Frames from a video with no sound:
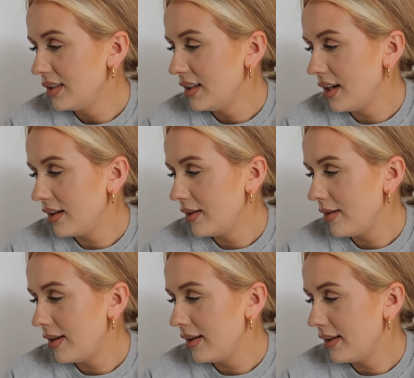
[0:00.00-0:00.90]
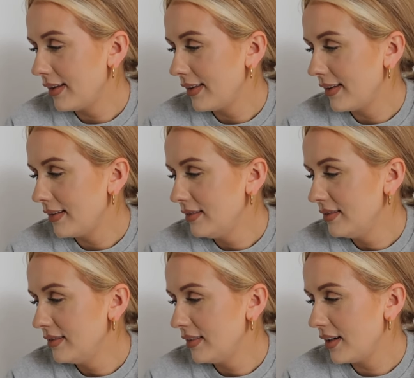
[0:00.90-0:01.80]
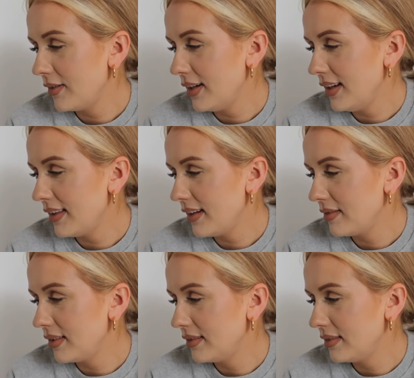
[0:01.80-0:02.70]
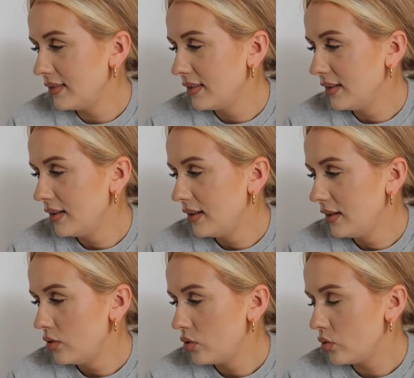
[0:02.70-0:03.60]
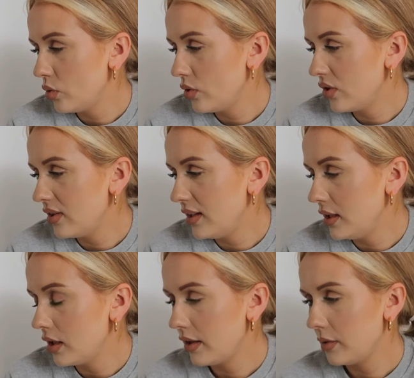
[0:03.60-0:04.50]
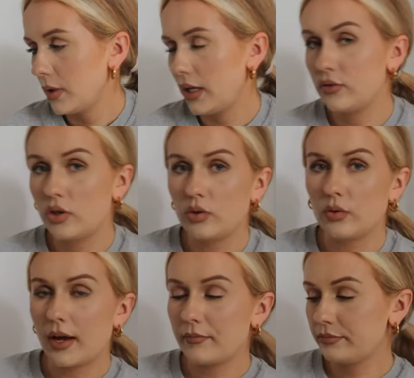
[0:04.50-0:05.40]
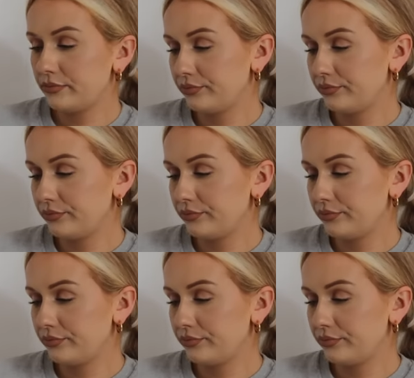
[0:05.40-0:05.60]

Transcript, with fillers: Yeah, I quite like that. I quite like that one. Dorsey. I think we're gonna have to Google that.